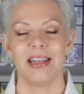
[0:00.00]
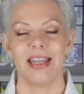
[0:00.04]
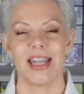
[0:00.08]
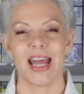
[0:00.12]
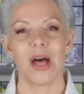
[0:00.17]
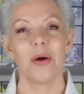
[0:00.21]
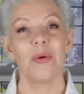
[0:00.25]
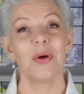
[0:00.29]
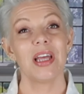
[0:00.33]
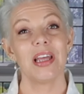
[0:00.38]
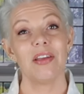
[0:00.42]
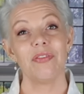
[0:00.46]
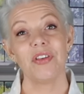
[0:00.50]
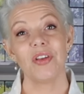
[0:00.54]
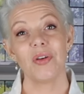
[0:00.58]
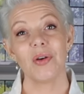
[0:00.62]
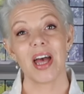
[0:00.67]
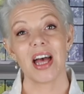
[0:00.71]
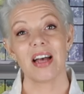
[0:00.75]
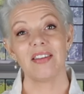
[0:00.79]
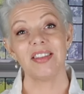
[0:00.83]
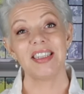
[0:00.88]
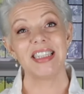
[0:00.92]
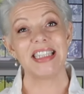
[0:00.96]
Now, if you
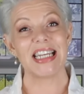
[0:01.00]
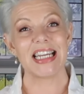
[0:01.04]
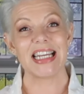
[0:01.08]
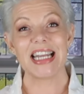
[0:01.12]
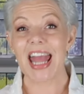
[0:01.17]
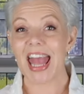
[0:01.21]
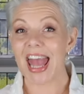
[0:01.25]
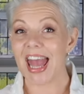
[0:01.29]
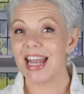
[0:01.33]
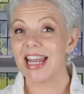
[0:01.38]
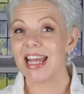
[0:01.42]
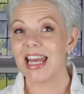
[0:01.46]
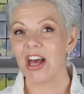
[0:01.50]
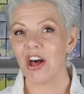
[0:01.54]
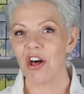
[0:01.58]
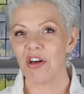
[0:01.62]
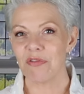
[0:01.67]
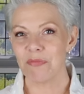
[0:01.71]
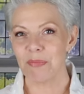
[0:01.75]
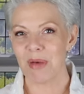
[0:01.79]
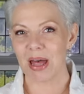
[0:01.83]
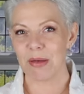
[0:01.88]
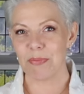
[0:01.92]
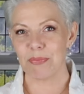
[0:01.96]
have seen any
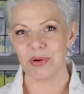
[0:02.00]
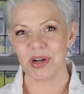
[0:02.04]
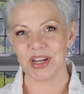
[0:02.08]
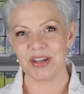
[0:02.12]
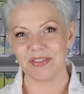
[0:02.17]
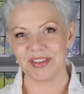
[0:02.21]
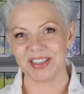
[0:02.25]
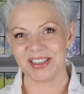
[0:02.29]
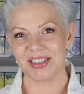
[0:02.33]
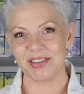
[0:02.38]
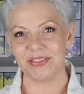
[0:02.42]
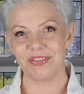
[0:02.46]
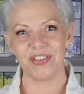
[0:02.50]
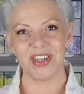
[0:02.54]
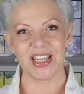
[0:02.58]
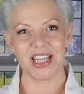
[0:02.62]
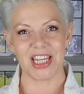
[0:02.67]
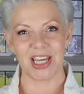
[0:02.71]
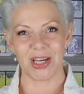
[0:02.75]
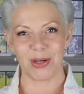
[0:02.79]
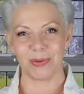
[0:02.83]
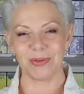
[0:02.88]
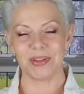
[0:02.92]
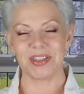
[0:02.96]
of my previous
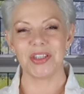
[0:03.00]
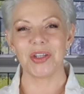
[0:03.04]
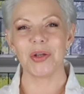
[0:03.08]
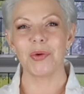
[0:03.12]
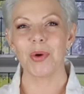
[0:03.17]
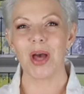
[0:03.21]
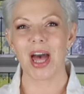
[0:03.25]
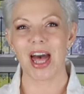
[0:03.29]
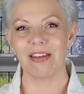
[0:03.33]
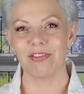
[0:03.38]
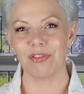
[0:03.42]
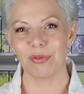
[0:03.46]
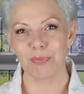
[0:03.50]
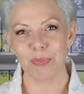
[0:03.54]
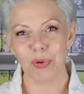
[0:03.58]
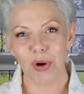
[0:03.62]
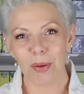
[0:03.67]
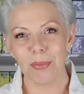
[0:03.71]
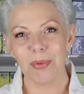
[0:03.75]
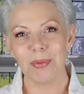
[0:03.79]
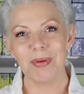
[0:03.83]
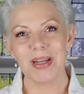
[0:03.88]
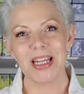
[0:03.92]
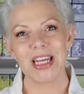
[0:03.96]
videos, you have
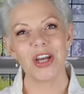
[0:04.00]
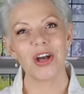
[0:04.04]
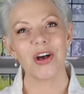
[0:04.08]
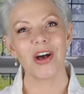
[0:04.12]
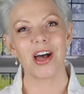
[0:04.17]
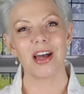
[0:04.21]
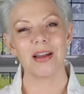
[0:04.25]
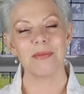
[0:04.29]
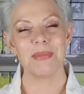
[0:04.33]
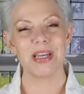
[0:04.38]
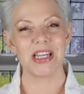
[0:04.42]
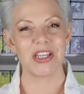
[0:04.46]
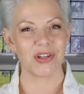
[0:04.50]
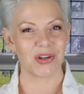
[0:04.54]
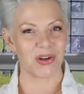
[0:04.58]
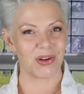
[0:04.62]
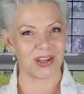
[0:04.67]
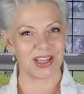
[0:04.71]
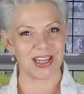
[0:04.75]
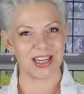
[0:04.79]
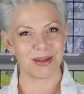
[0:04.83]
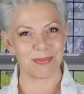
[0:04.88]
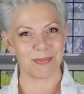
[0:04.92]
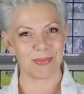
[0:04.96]
probably heard me
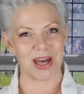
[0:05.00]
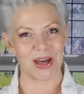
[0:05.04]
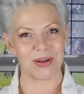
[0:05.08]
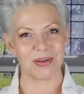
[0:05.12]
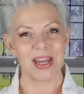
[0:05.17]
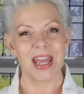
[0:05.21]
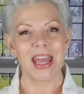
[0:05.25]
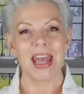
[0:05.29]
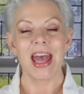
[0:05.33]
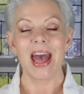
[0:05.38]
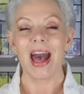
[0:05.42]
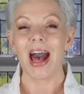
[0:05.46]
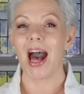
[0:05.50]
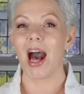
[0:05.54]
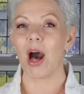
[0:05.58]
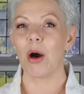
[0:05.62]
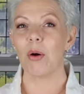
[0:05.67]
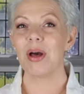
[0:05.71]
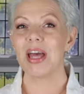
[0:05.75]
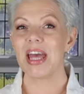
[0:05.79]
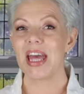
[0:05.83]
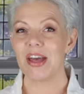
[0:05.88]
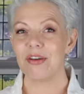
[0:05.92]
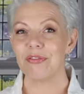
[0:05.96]
talking about
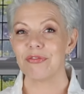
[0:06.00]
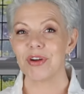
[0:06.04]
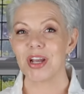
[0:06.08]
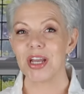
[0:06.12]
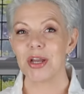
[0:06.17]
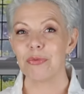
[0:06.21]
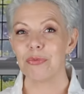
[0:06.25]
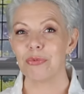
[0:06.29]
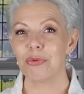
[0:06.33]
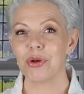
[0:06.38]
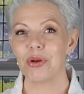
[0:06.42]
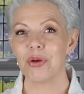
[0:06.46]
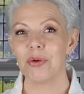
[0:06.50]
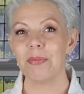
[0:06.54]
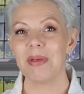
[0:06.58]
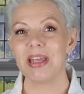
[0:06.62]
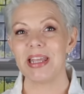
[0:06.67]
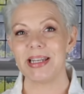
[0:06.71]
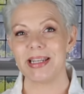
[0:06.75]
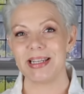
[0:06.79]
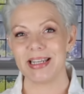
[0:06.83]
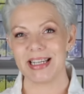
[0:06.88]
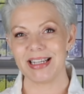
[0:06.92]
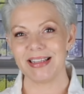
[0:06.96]
how every room
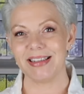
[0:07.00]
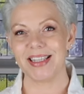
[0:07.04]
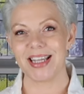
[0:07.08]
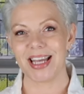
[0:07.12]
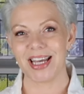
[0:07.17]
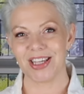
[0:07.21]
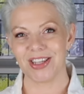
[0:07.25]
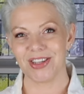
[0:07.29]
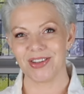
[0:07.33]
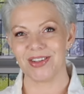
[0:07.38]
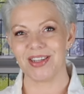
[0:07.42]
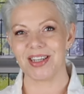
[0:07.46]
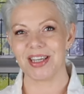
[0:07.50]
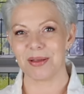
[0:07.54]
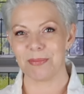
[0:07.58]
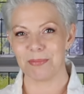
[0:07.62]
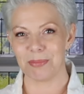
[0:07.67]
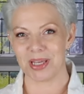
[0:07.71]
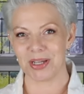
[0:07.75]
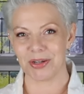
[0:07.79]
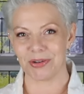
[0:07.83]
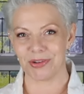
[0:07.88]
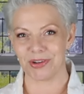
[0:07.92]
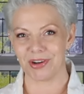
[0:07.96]
needs a good
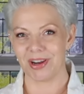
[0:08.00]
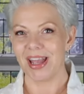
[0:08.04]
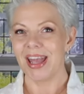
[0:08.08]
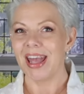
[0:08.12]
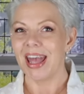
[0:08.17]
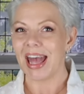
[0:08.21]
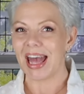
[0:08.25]
mirror.